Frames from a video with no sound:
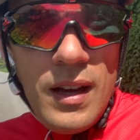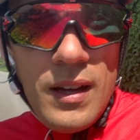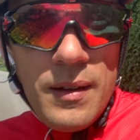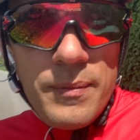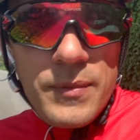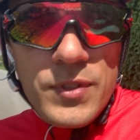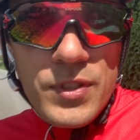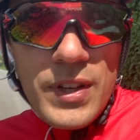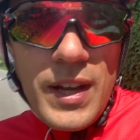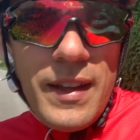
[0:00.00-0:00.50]

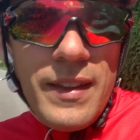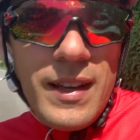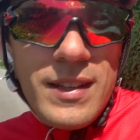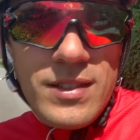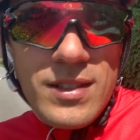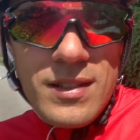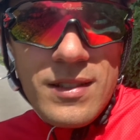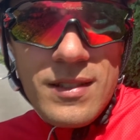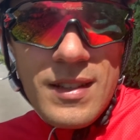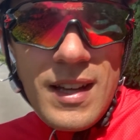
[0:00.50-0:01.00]
So yeah,
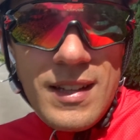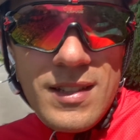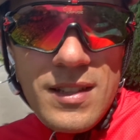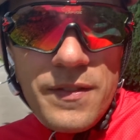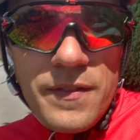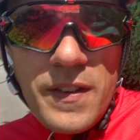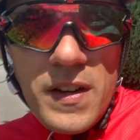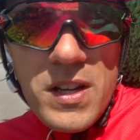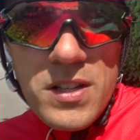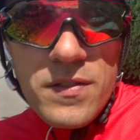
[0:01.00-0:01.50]
that's the
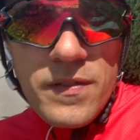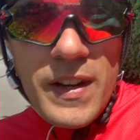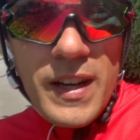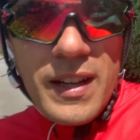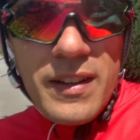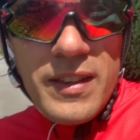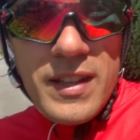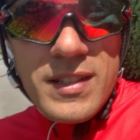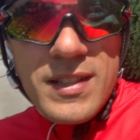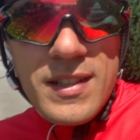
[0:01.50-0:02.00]
first thing,
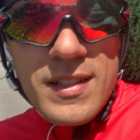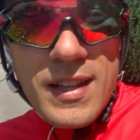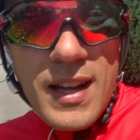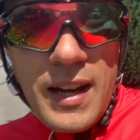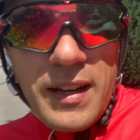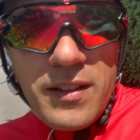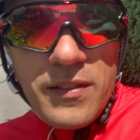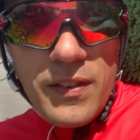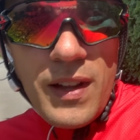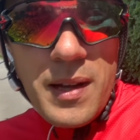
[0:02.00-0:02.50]
and this is
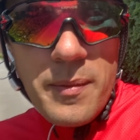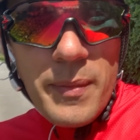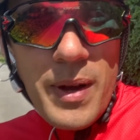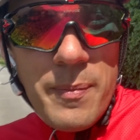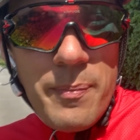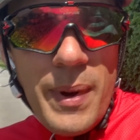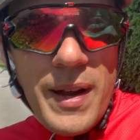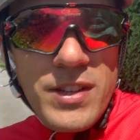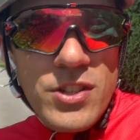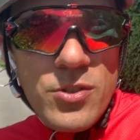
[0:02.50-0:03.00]
kind of like my
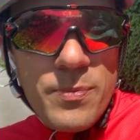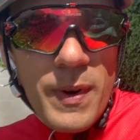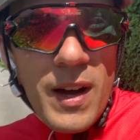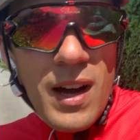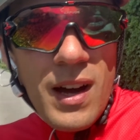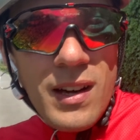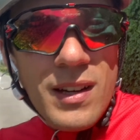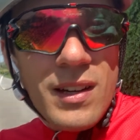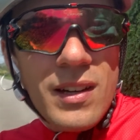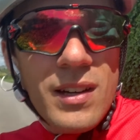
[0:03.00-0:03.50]

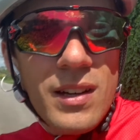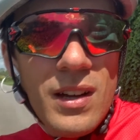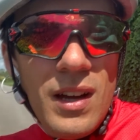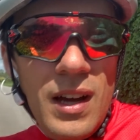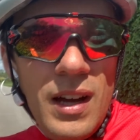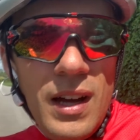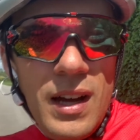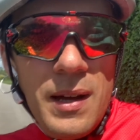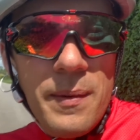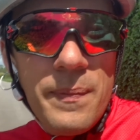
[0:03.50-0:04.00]
benchmark
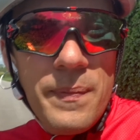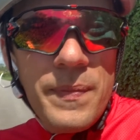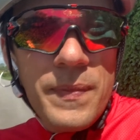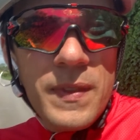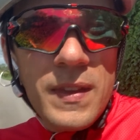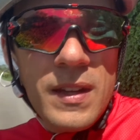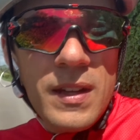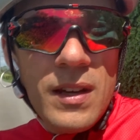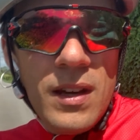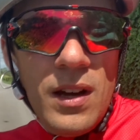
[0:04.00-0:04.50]

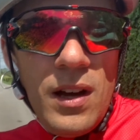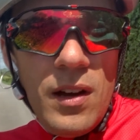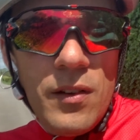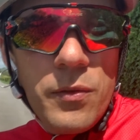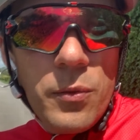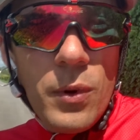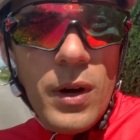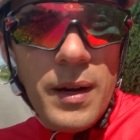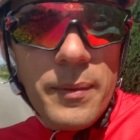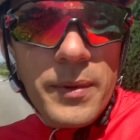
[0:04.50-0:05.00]
of
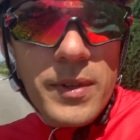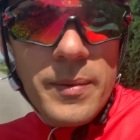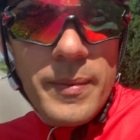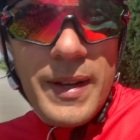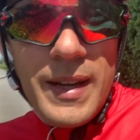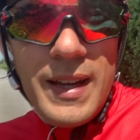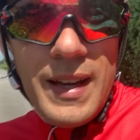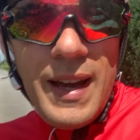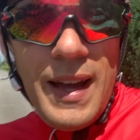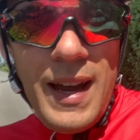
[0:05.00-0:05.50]
what I'm going to
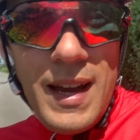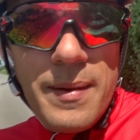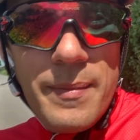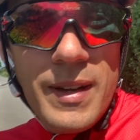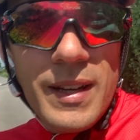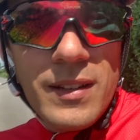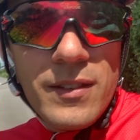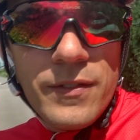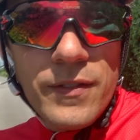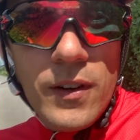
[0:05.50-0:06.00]
be
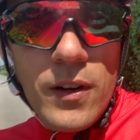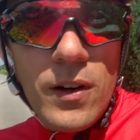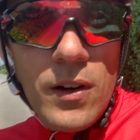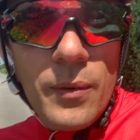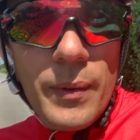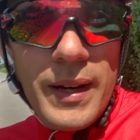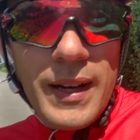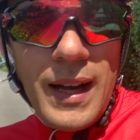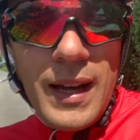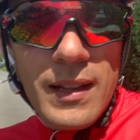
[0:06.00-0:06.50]
aiming for
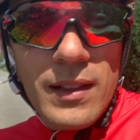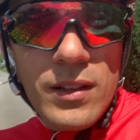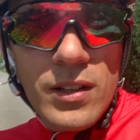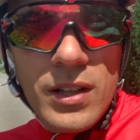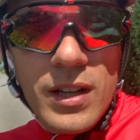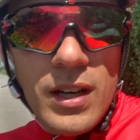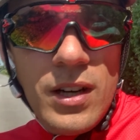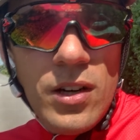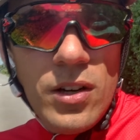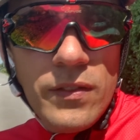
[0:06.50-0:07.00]
when I
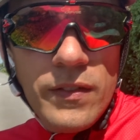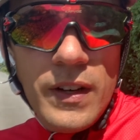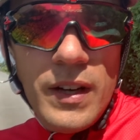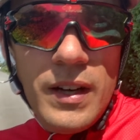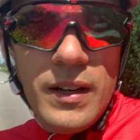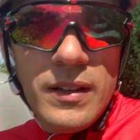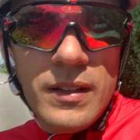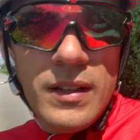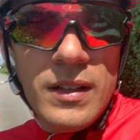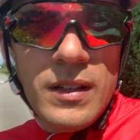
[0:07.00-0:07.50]
look at
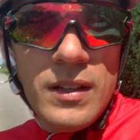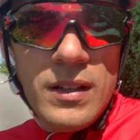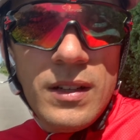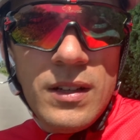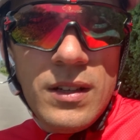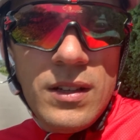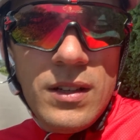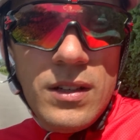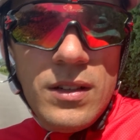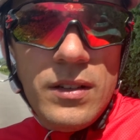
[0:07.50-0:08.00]
other
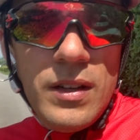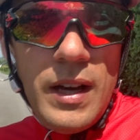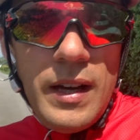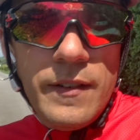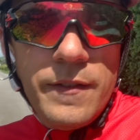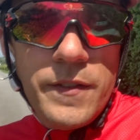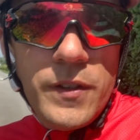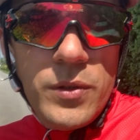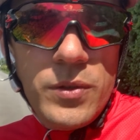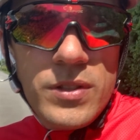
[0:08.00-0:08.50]

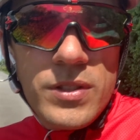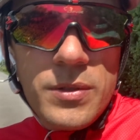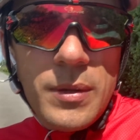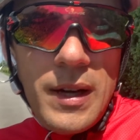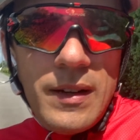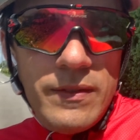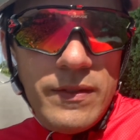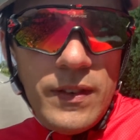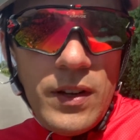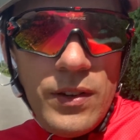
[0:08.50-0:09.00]
foods to
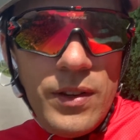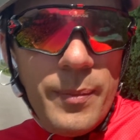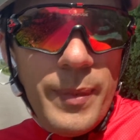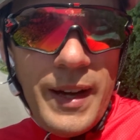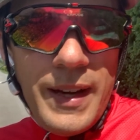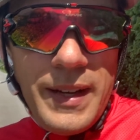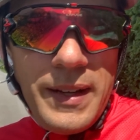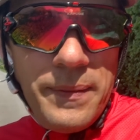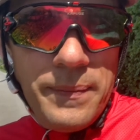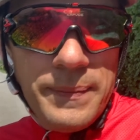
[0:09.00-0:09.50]
have on the
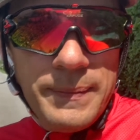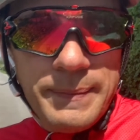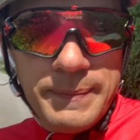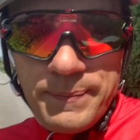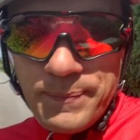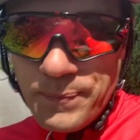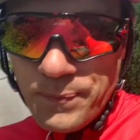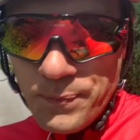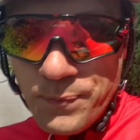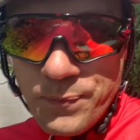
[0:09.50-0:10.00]
bike.
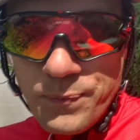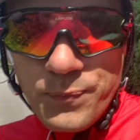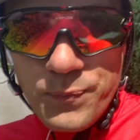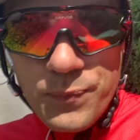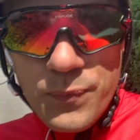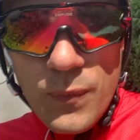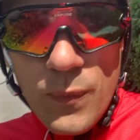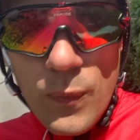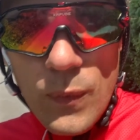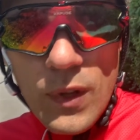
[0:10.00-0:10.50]

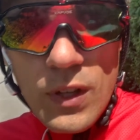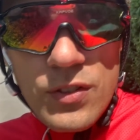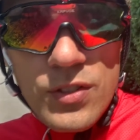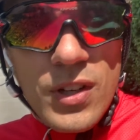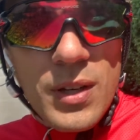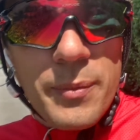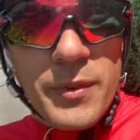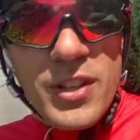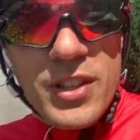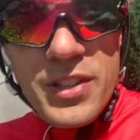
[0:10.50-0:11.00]
So
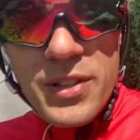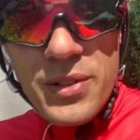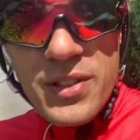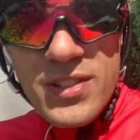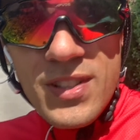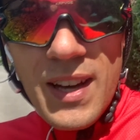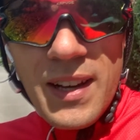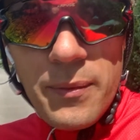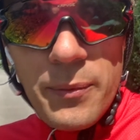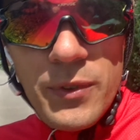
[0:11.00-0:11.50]
I'm going to do the
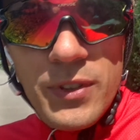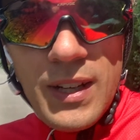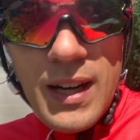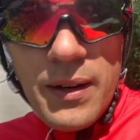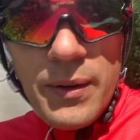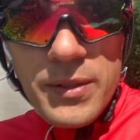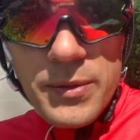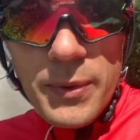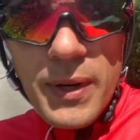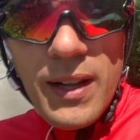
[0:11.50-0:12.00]
second one
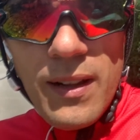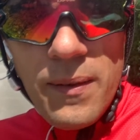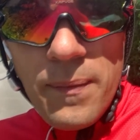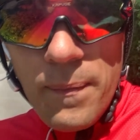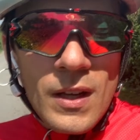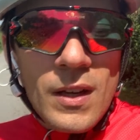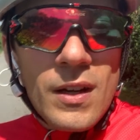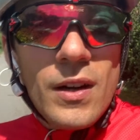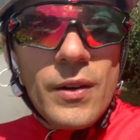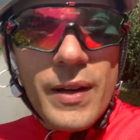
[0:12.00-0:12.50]
now as well.
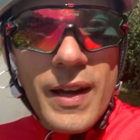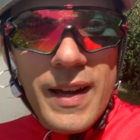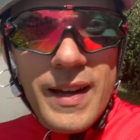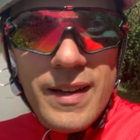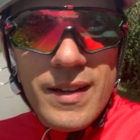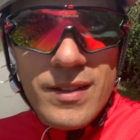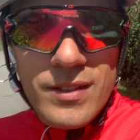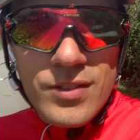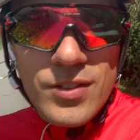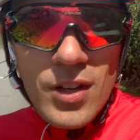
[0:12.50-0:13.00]
Okay,
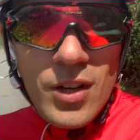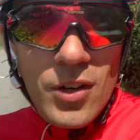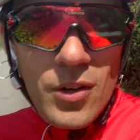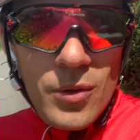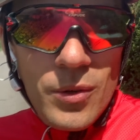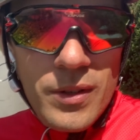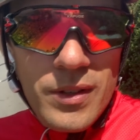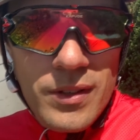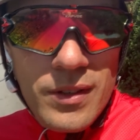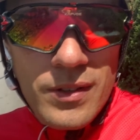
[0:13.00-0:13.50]

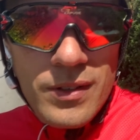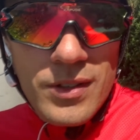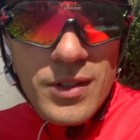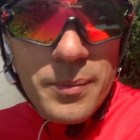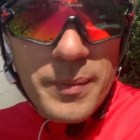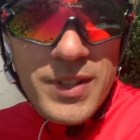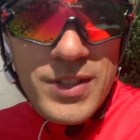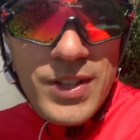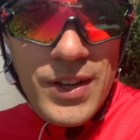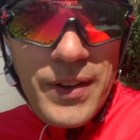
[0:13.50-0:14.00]
so
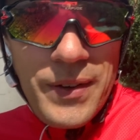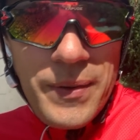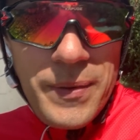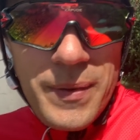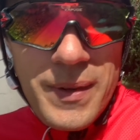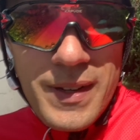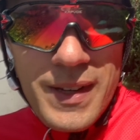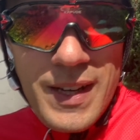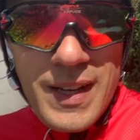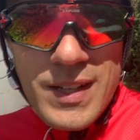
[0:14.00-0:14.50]
number 2
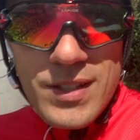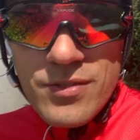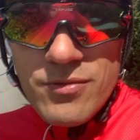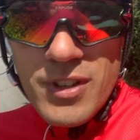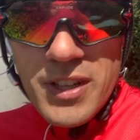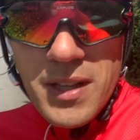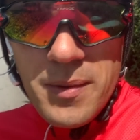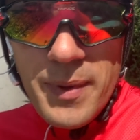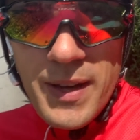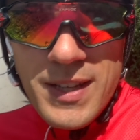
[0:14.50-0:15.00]
is a
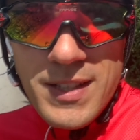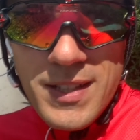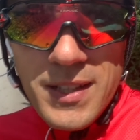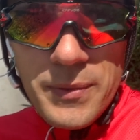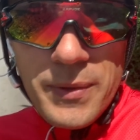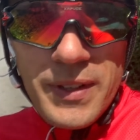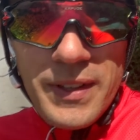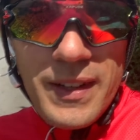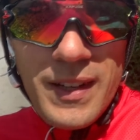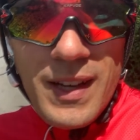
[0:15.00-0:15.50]
really basic
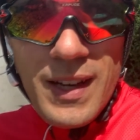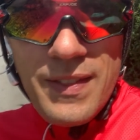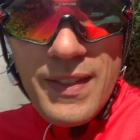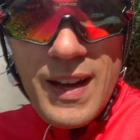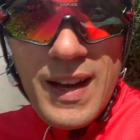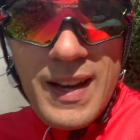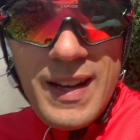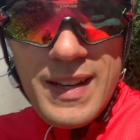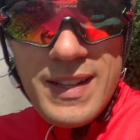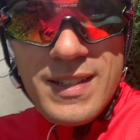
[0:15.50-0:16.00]
one, and
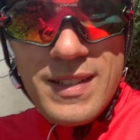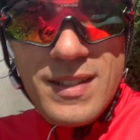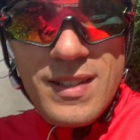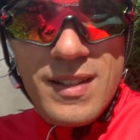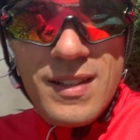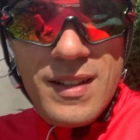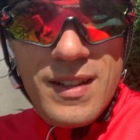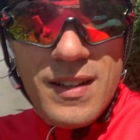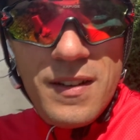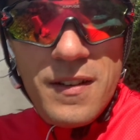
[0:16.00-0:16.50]
that is
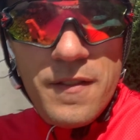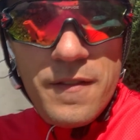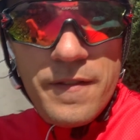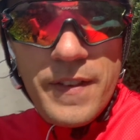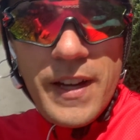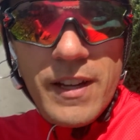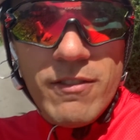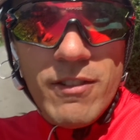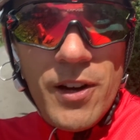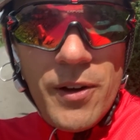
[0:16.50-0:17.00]

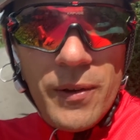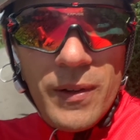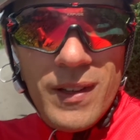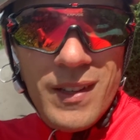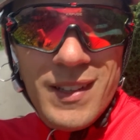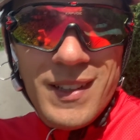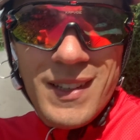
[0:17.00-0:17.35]
fig roll,